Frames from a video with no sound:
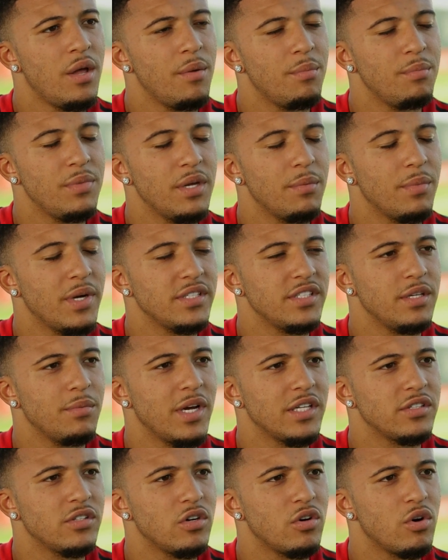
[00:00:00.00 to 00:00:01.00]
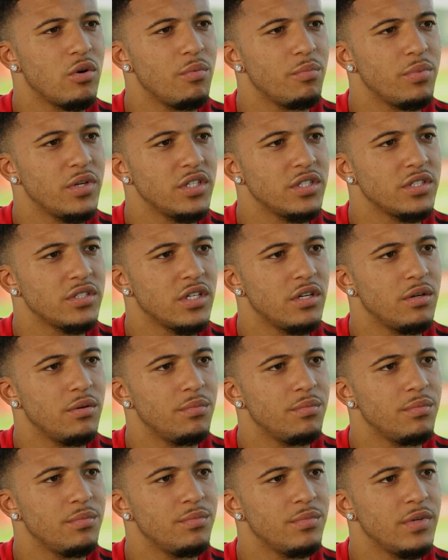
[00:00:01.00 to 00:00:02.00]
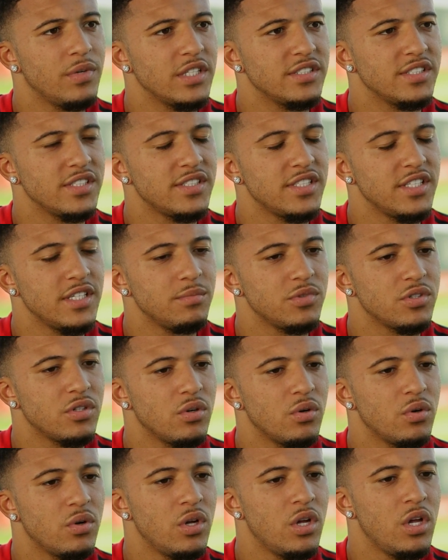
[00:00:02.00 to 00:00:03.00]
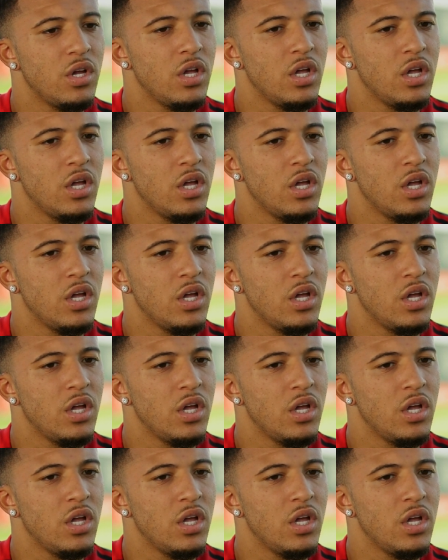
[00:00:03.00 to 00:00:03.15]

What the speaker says: me and my team had to accomplish as a team. So,